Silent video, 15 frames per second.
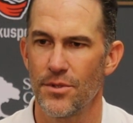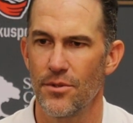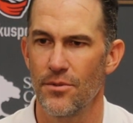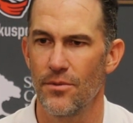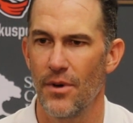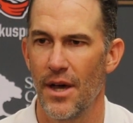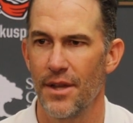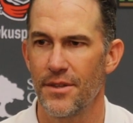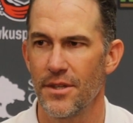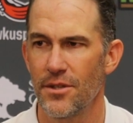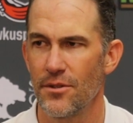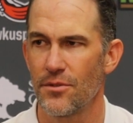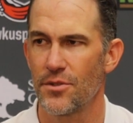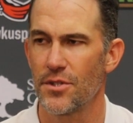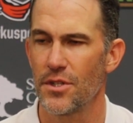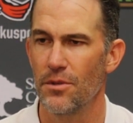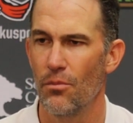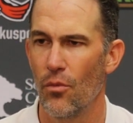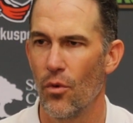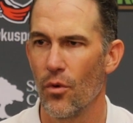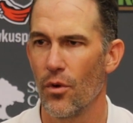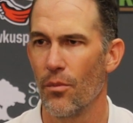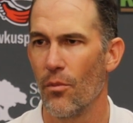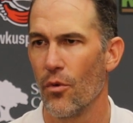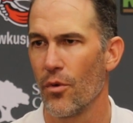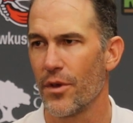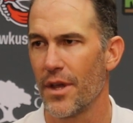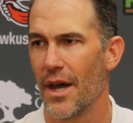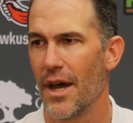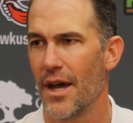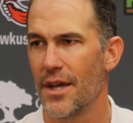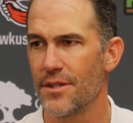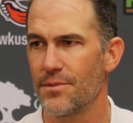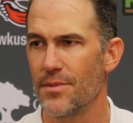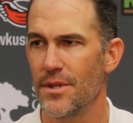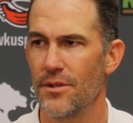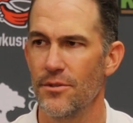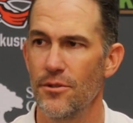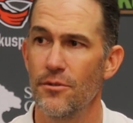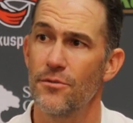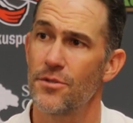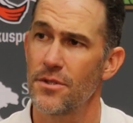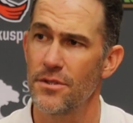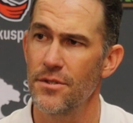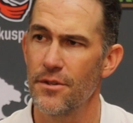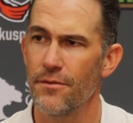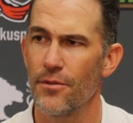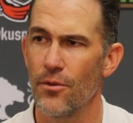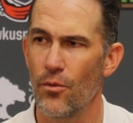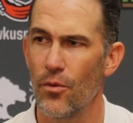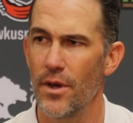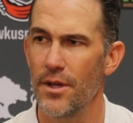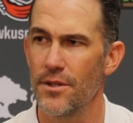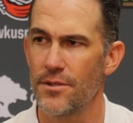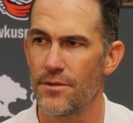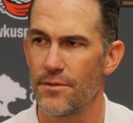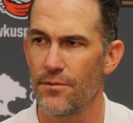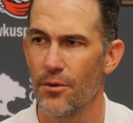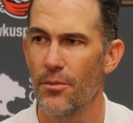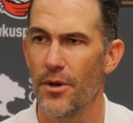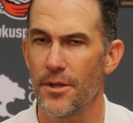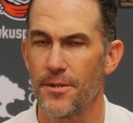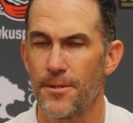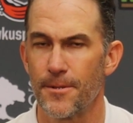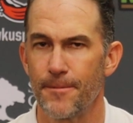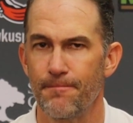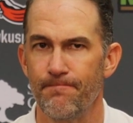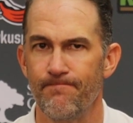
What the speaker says: So I think you'll see more and more guys being used in different ways from us.